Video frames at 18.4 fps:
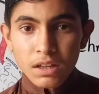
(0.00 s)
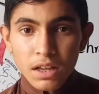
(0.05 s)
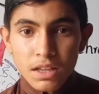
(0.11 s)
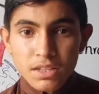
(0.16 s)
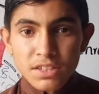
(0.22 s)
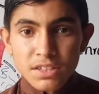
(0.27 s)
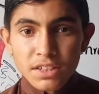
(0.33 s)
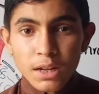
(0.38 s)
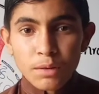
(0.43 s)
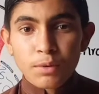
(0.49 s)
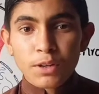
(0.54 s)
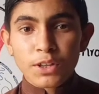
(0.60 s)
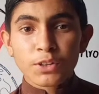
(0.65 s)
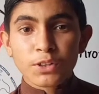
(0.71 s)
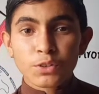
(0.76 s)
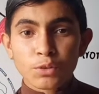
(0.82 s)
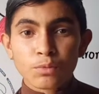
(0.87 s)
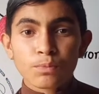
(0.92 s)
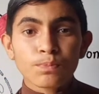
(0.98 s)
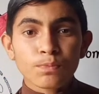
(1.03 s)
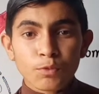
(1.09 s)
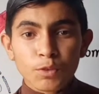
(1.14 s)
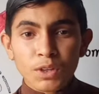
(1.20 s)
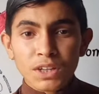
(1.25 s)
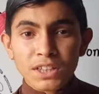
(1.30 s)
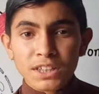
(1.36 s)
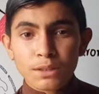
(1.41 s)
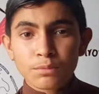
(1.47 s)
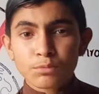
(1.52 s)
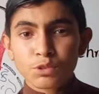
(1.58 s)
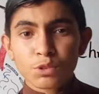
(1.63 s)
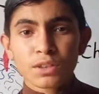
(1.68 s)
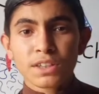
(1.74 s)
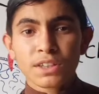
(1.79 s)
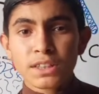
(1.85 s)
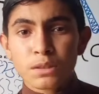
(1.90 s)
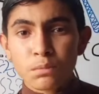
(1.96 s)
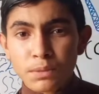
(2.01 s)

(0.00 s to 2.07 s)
Assalamu alaikum. Welcome to another